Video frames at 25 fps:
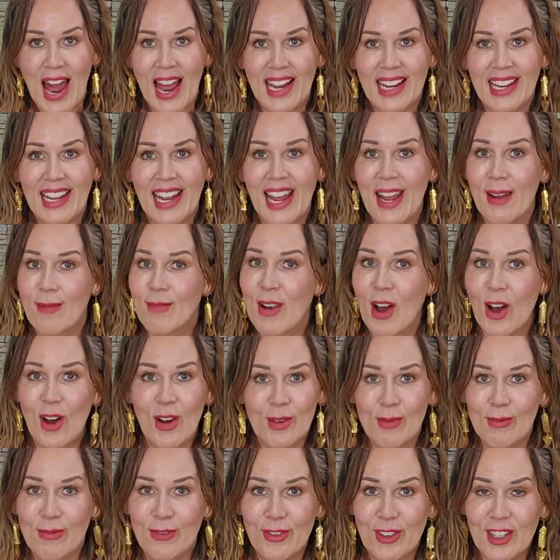I came
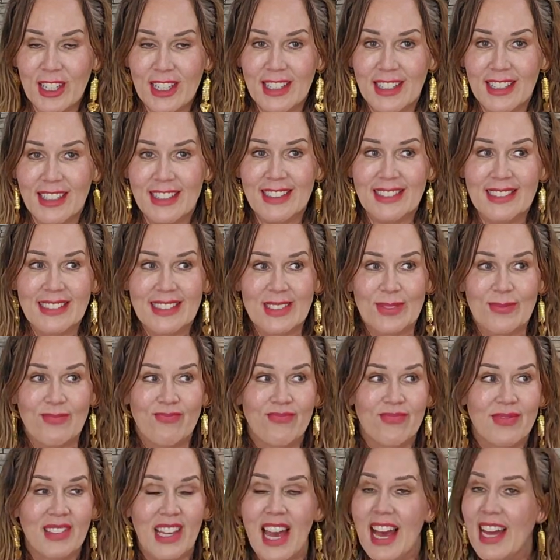home for
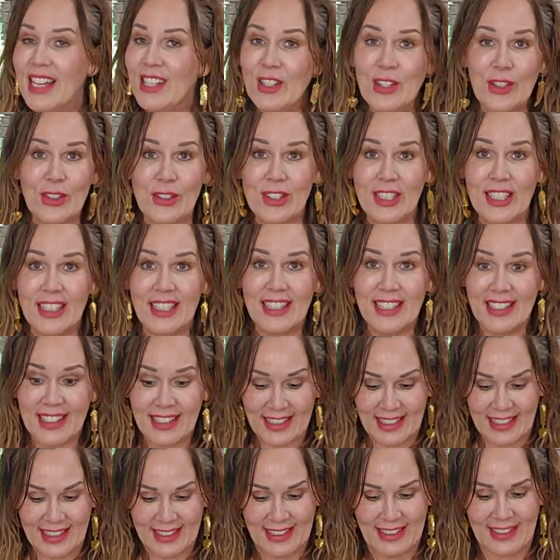a
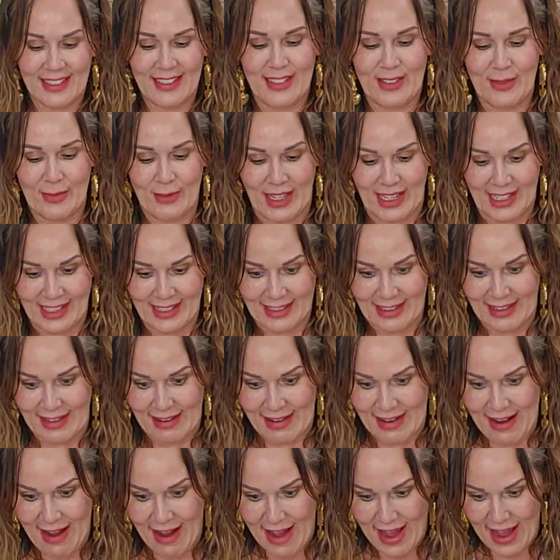nooner. Oh my
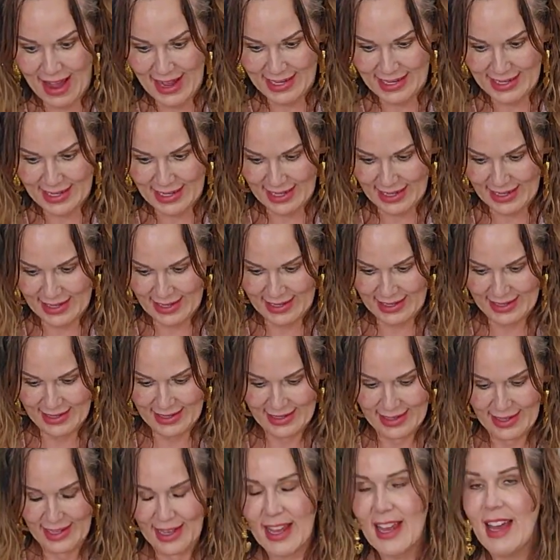God. And
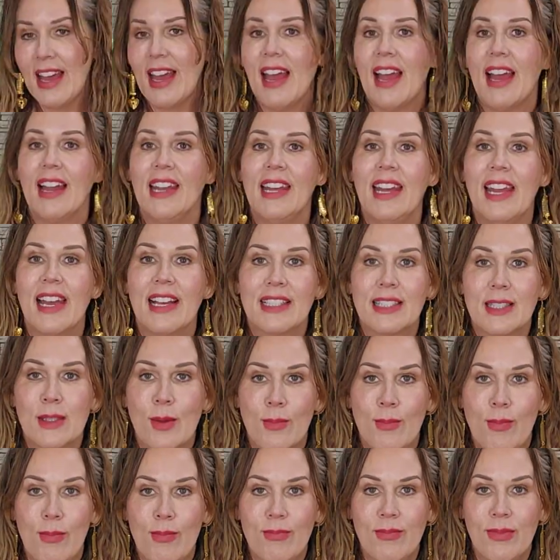he has the,
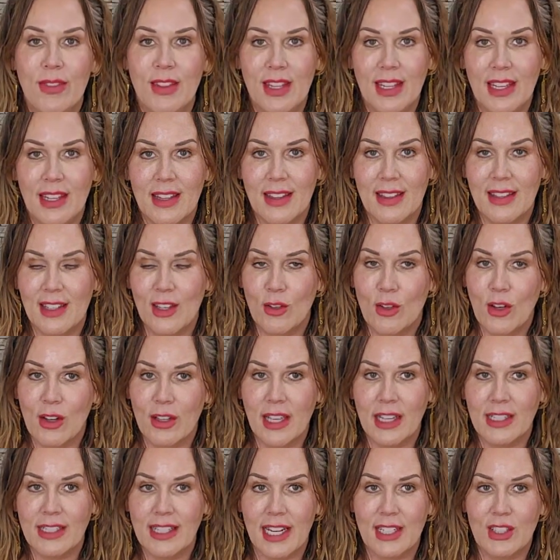you go,
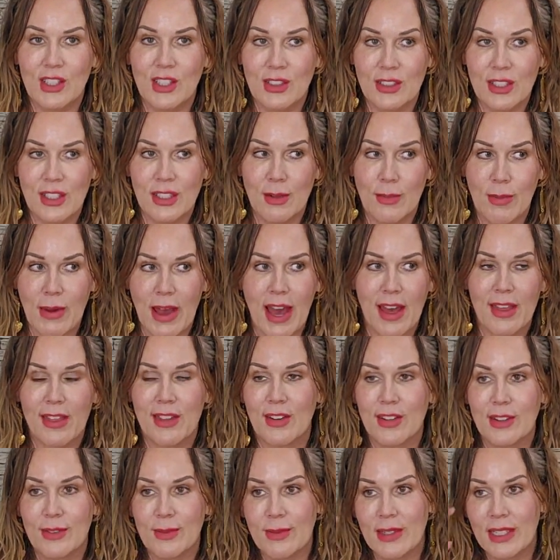he takes you to the
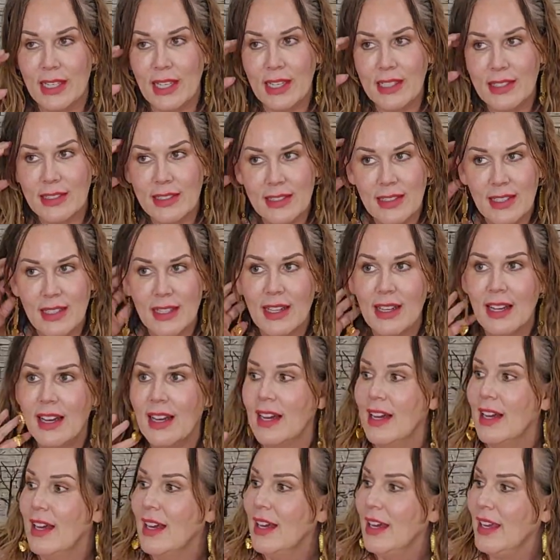bathroom and he's,
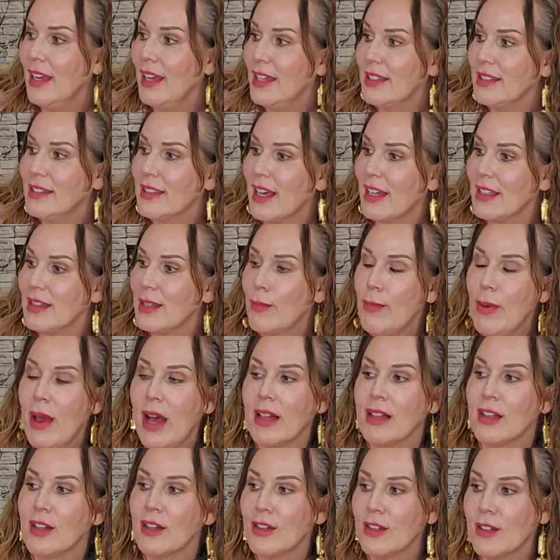he's got the
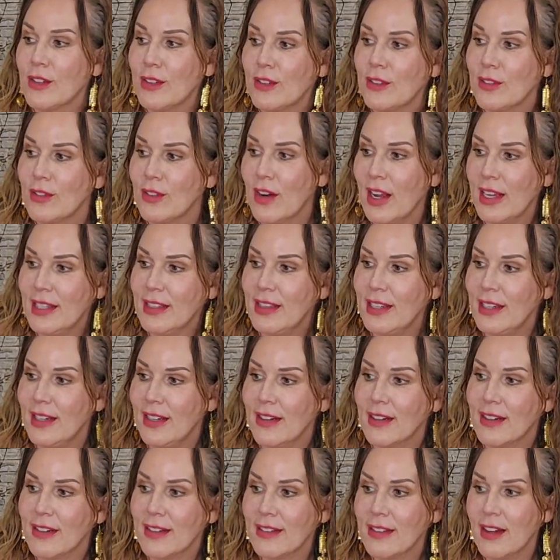pillow right
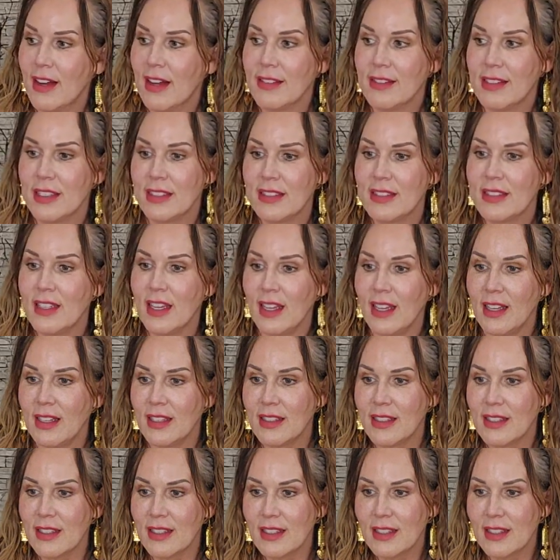there on the sink.